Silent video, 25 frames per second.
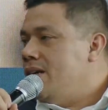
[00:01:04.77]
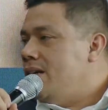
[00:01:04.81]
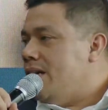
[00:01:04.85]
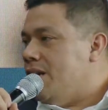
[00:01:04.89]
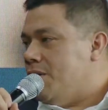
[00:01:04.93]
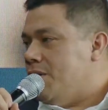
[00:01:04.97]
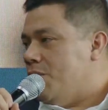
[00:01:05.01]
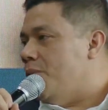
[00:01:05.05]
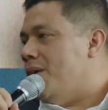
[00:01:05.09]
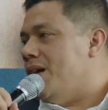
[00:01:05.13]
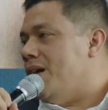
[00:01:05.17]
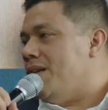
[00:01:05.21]

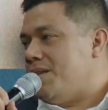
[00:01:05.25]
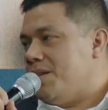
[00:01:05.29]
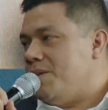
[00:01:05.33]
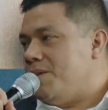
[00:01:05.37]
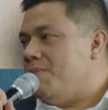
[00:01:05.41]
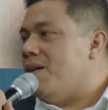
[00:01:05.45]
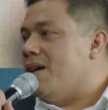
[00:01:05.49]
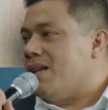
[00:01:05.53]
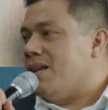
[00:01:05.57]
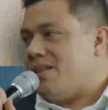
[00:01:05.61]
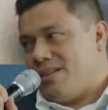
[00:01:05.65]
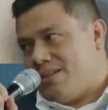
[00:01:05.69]

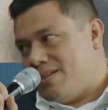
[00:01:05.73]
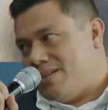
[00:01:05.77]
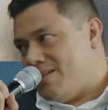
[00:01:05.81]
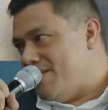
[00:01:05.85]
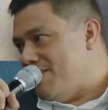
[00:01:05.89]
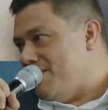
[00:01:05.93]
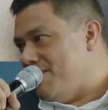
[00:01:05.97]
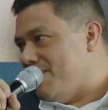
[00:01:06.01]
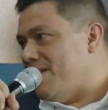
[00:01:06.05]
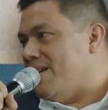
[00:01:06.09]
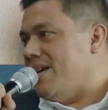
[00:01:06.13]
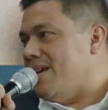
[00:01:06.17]
innovative,
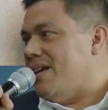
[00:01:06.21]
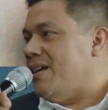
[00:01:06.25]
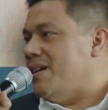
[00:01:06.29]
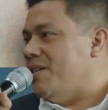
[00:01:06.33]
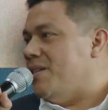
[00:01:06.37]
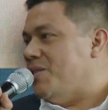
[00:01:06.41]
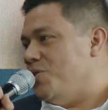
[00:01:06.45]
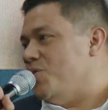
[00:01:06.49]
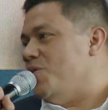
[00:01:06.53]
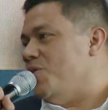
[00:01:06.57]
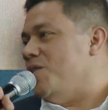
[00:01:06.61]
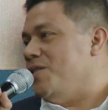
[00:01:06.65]
as
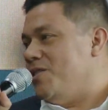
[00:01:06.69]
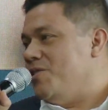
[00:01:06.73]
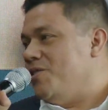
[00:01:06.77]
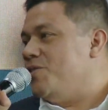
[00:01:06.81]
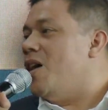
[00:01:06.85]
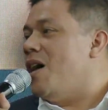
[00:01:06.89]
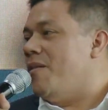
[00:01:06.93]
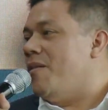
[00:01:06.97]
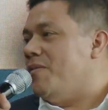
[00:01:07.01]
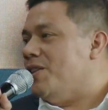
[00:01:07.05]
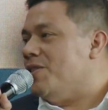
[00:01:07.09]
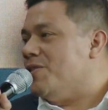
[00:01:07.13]
you
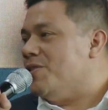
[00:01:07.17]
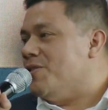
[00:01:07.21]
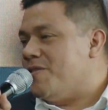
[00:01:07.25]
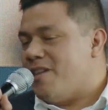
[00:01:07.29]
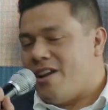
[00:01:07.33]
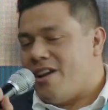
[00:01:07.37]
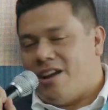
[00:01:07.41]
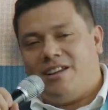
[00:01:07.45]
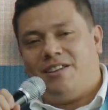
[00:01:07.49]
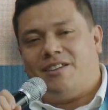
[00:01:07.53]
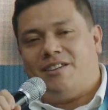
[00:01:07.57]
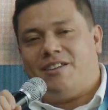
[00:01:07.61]
have
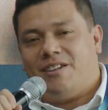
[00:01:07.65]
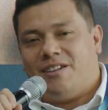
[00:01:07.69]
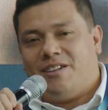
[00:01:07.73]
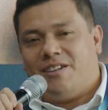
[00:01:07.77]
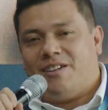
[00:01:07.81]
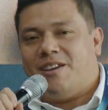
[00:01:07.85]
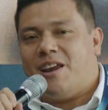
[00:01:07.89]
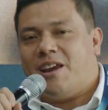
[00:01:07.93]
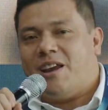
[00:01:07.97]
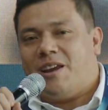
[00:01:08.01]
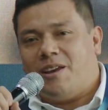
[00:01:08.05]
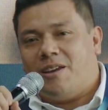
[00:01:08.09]
in the
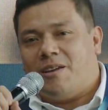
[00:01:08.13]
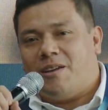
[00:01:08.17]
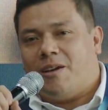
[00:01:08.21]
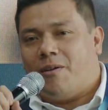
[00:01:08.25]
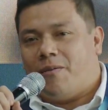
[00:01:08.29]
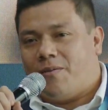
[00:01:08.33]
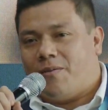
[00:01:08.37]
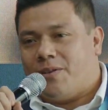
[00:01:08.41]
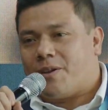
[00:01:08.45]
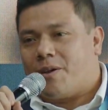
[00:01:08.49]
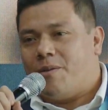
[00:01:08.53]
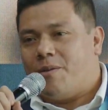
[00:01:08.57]
name
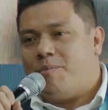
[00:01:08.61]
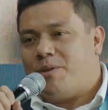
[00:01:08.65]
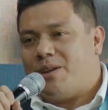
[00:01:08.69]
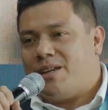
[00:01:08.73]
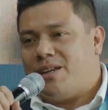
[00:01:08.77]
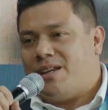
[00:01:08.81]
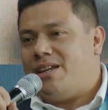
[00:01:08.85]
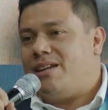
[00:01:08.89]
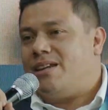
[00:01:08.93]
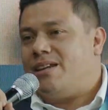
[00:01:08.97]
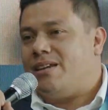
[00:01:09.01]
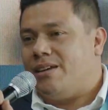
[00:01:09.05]
of the
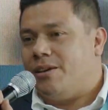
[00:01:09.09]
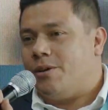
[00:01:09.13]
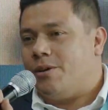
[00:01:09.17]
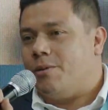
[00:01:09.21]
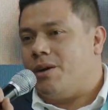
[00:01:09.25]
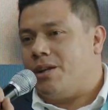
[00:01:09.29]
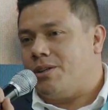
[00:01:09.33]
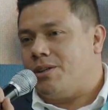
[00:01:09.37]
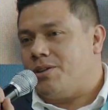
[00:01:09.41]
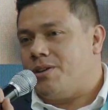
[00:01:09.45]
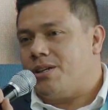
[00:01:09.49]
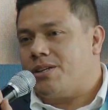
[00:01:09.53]
company, in
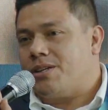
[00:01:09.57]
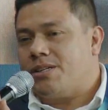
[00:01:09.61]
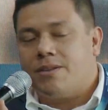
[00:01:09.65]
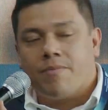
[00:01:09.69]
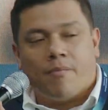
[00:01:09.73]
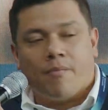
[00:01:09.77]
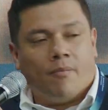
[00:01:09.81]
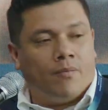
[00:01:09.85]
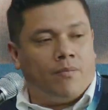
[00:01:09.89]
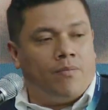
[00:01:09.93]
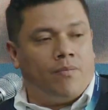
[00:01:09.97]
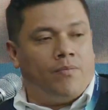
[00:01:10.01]
Innovatrics,
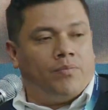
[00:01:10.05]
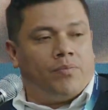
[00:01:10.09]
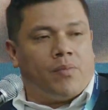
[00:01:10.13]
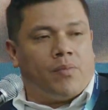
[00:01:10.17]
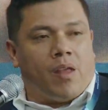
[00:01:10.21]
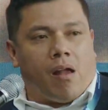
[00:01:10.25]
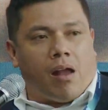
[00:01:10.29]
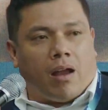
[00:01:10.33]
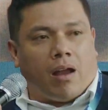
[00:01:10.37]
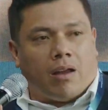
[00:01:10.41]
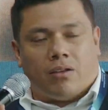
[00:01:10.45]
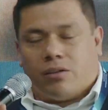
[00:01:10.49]

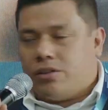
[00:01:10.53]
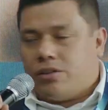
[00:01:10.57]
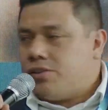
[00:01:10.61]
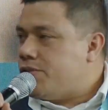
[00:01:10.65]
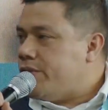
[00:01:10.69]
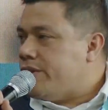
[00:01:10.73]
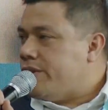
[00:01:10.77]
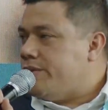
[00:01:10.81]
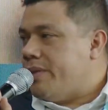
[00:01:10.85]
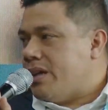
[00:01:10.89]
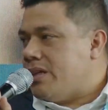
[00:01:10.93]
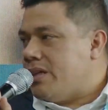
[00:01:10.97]
and
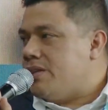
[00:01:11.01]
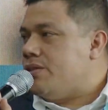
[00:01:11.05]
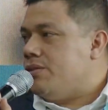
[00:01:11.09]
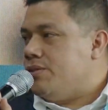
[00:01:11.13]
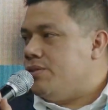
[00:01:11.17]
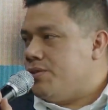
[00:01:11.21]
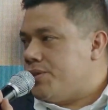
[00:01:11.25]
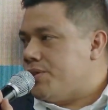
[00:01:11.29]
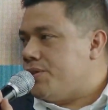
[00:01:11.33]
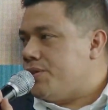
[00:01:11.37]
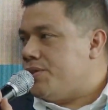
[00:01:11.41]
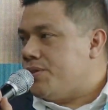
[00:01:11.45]
also advanced
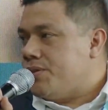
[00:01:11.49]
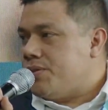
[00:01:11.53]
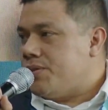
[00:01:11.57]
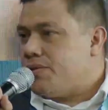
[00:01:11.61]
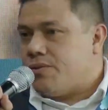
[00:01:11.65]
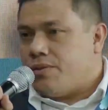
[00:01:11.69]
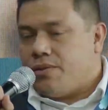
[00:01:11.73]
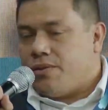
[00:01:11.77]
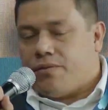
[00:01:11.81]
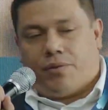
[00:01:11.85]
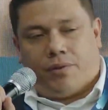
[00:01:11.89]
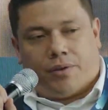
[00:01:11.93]

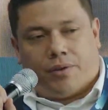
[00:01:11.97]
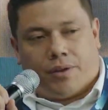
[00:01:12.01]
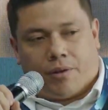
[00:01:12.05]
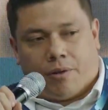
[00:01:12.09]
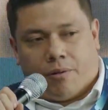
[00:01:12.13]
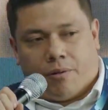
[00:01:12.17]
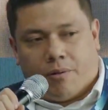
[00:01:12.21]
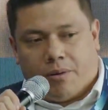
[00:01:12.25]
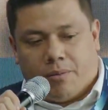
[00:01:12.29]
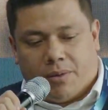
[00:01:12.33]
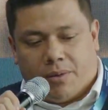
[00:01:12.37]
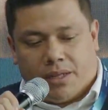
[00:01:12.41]
solutions for the
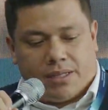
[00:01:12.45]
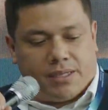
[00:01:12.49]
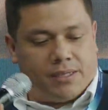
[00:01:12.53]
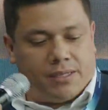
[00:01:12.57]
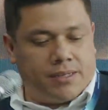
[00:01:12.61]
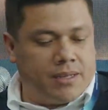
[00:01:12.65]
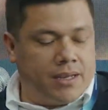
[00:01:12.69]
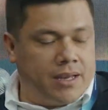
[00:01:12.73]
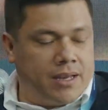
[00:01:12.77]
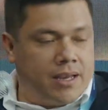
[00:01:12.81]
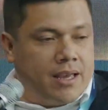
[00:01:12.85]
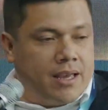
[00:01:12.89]
governments.